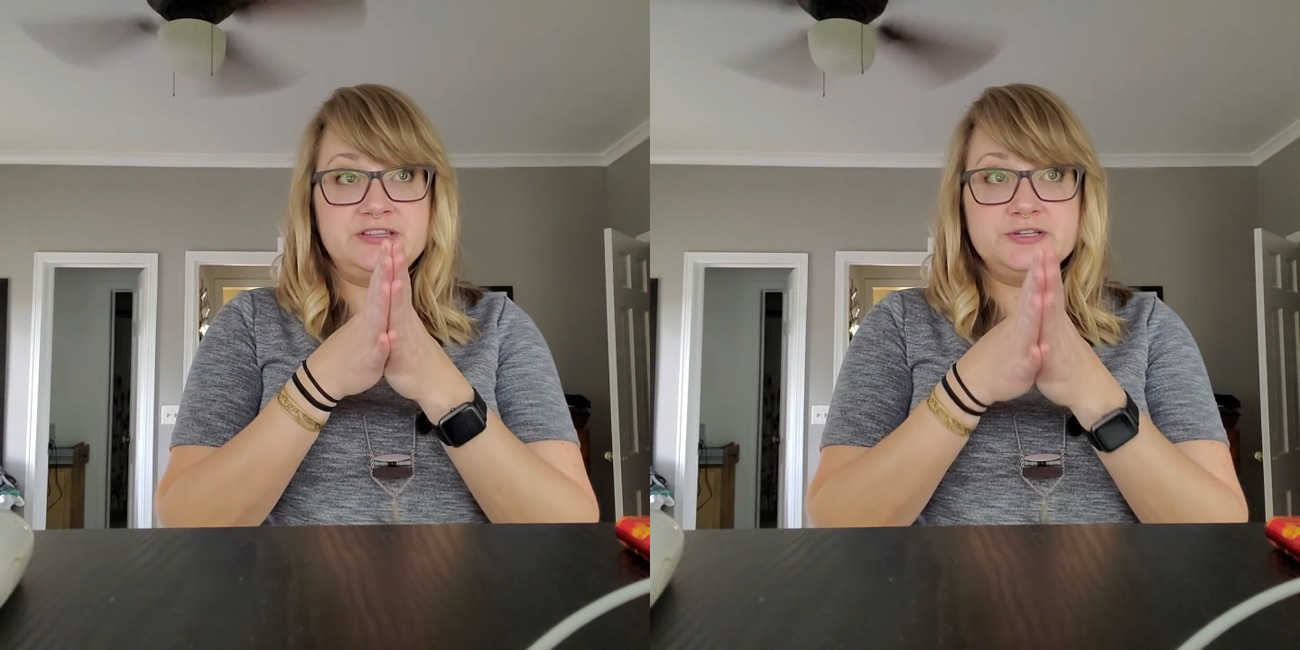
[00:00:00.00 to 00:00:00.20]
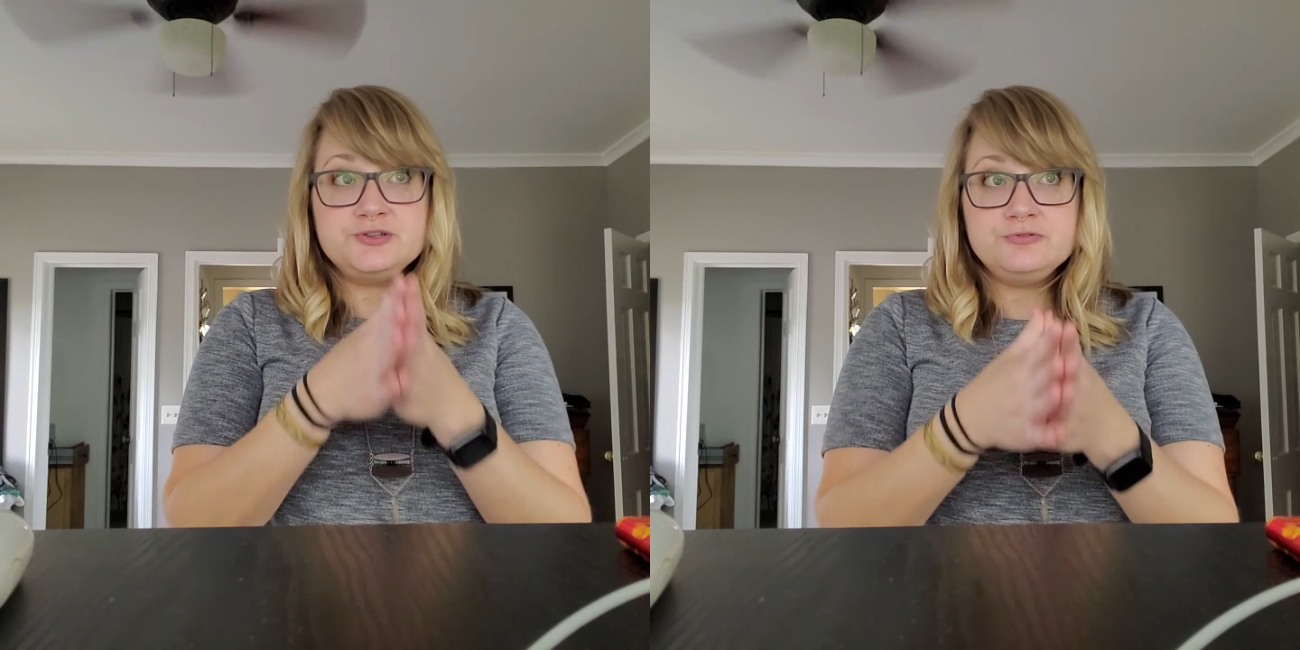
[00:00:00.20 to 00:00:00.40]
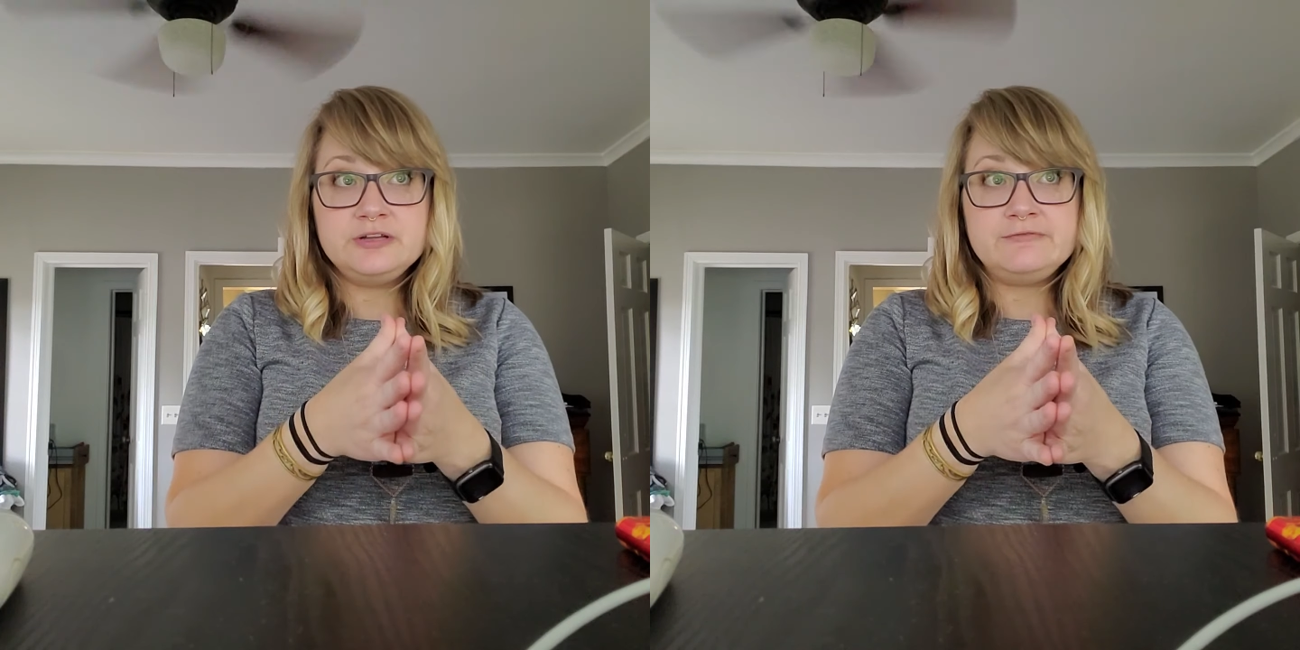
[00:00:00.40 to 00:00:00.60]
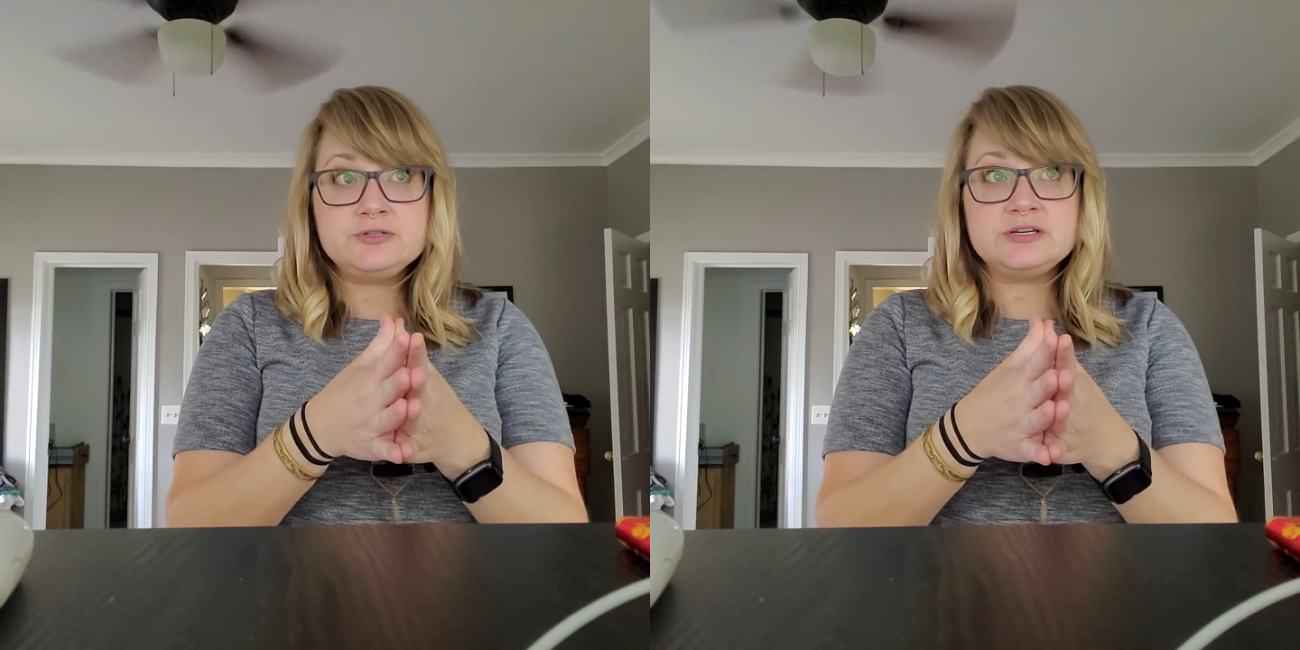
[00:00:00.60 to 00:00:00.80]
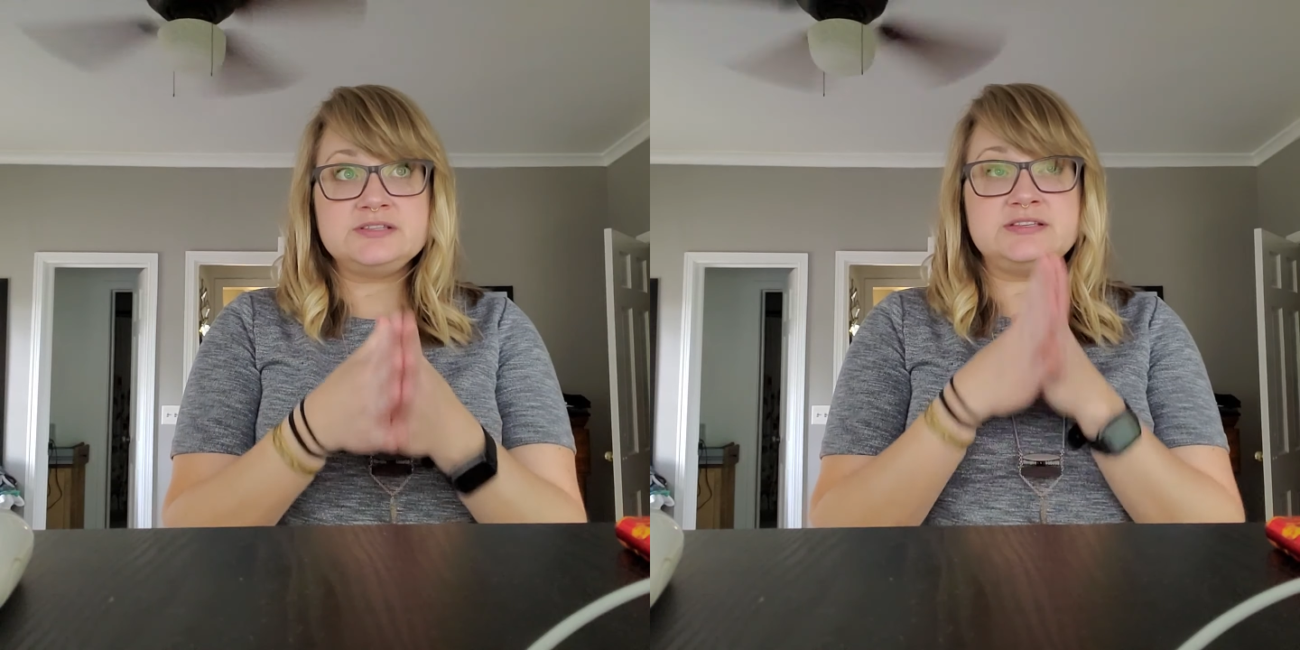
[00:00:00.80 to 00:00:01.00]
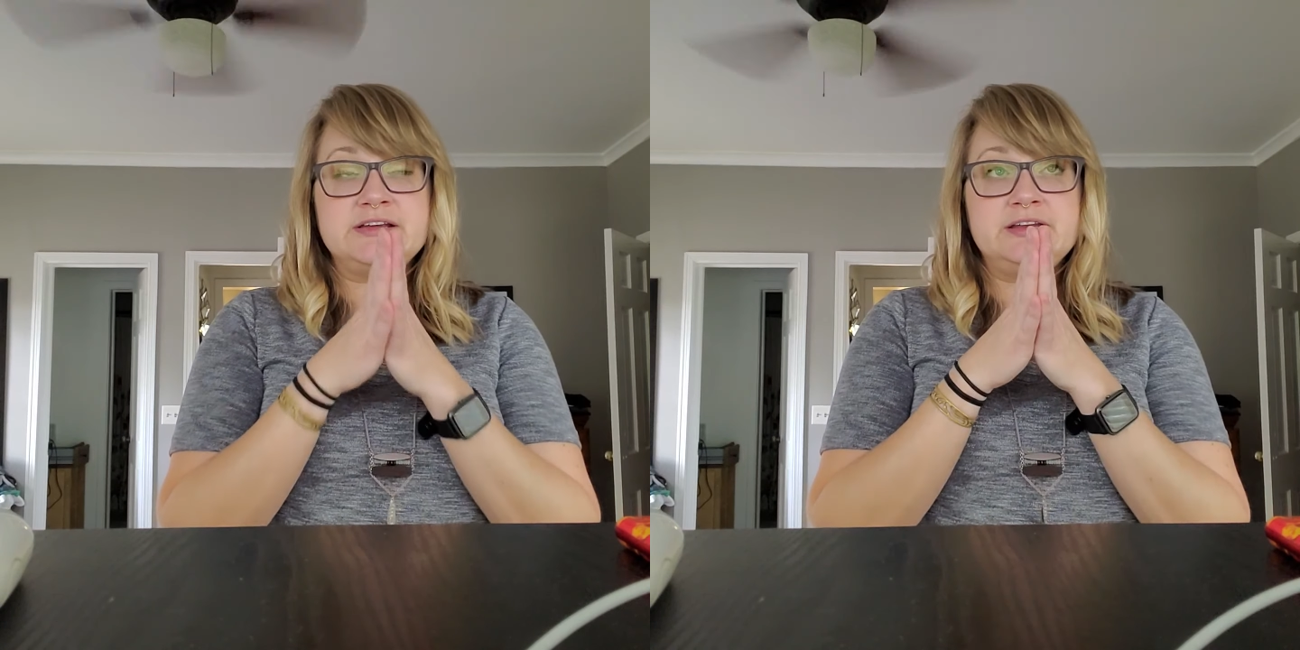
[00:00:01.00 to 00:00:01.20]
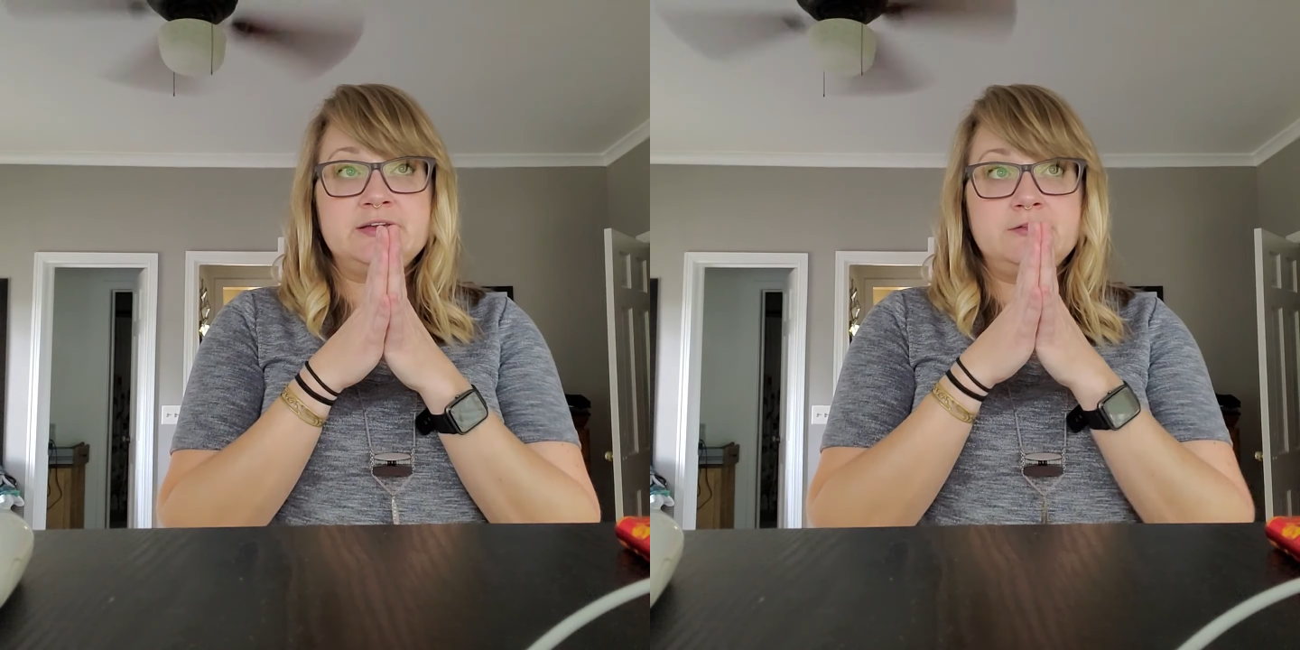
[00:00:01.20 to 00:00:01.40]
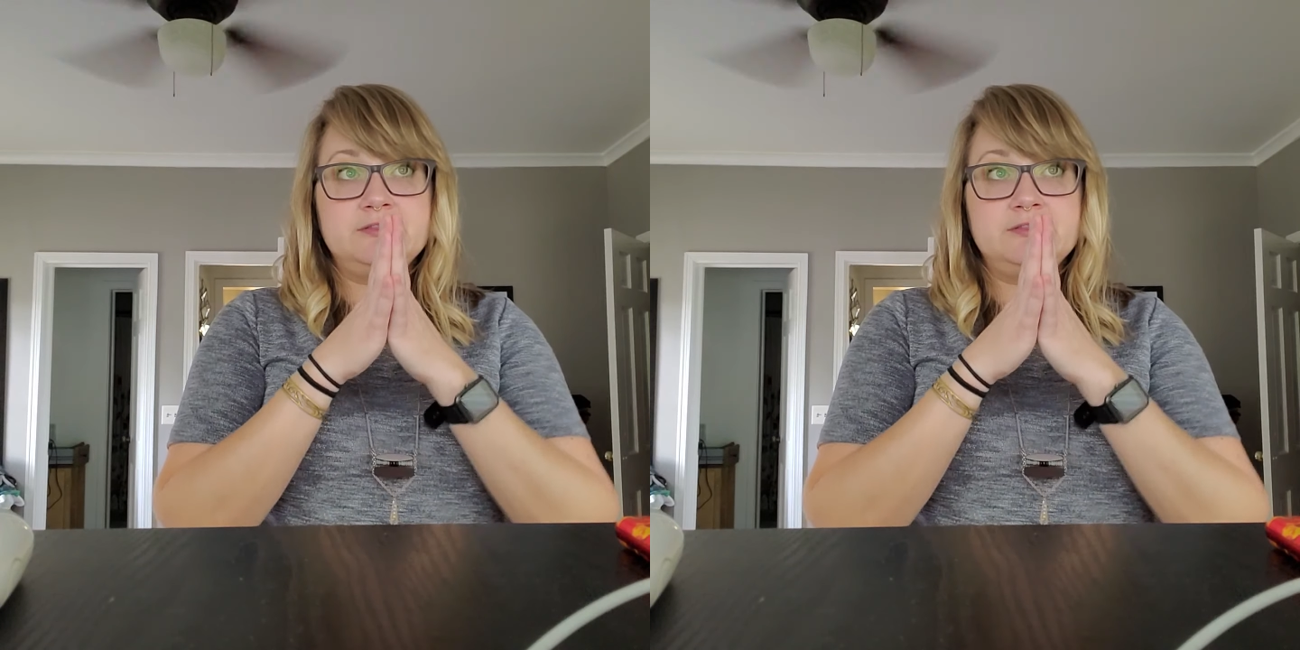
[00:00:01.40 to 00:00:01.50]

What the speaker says: the two levels on setting,